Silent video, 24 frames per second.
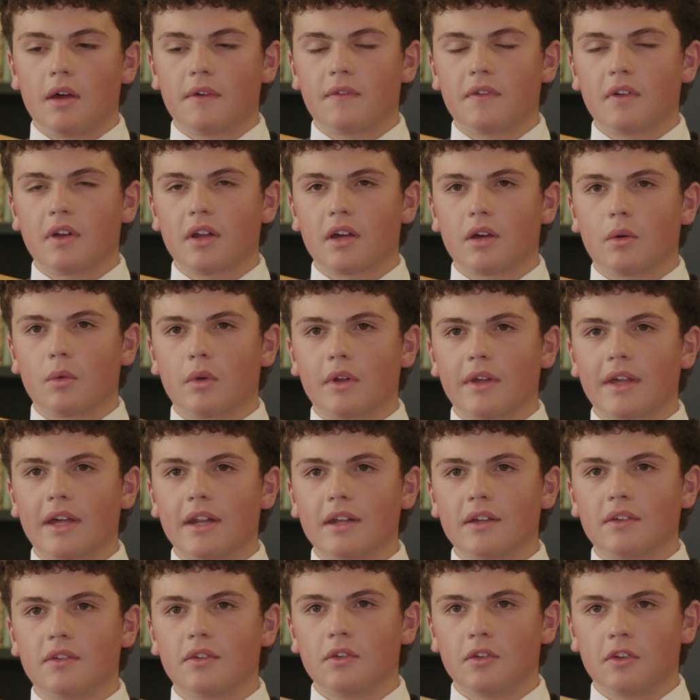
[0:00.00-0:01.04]
I feel like I want to get it
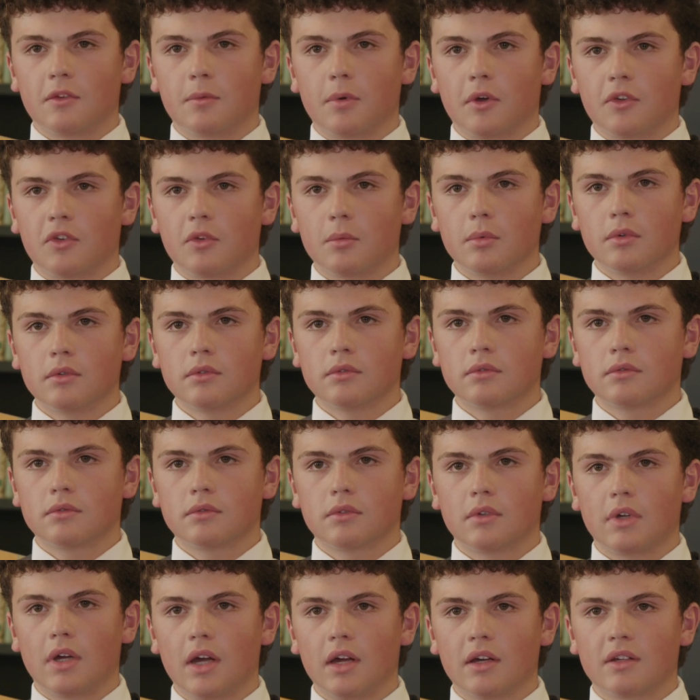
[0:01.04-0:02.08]
as soon as possible,
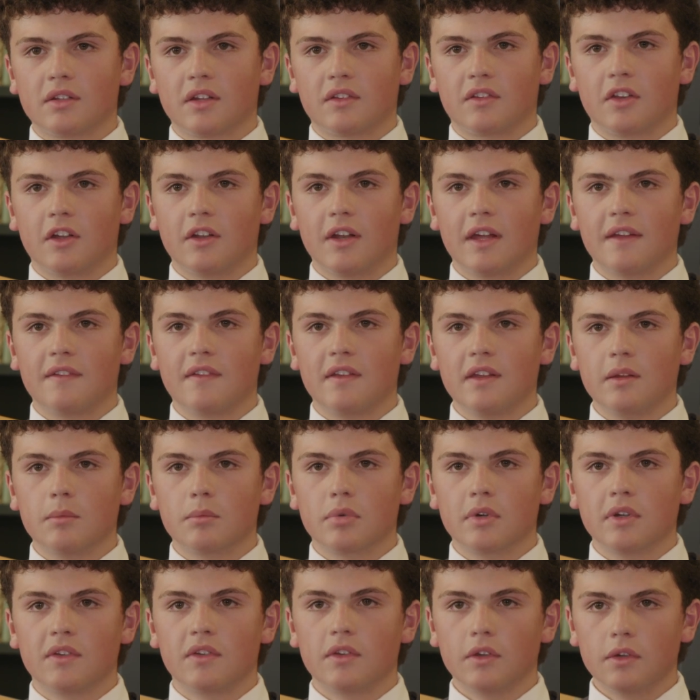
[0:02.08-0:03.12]
because uh, I turn eighteen
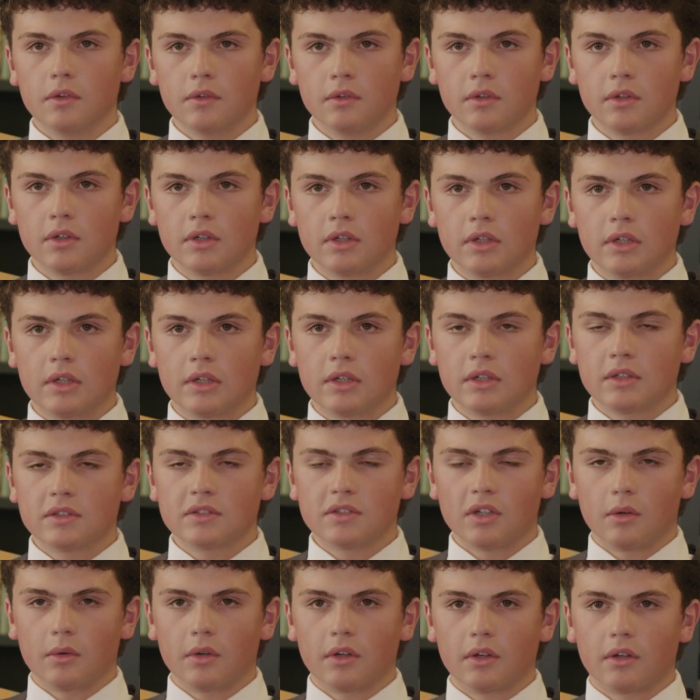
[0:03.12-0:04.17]
pretty soon,
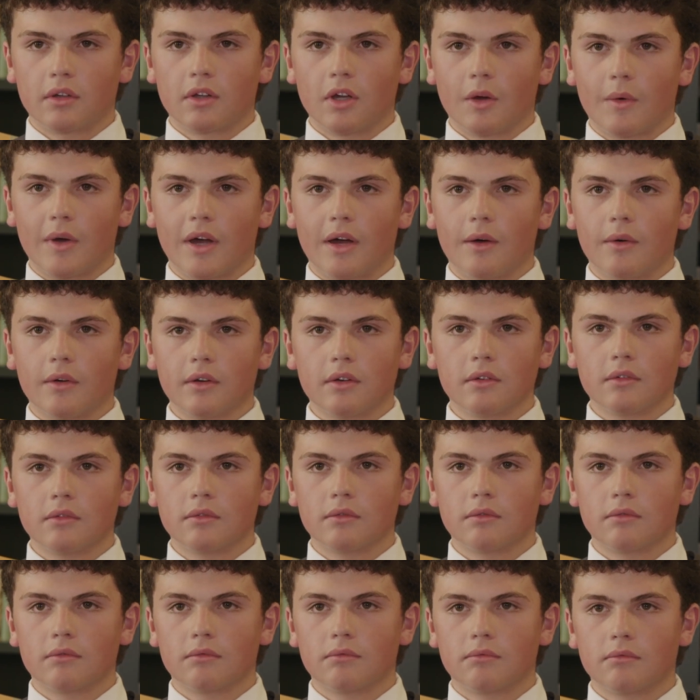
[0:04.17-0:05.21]
so I want to go out and
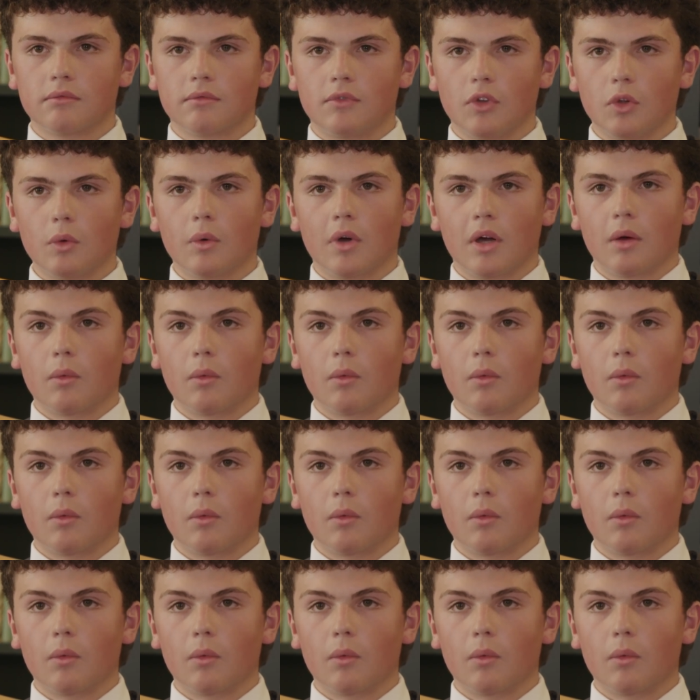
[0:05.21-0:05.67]
do what I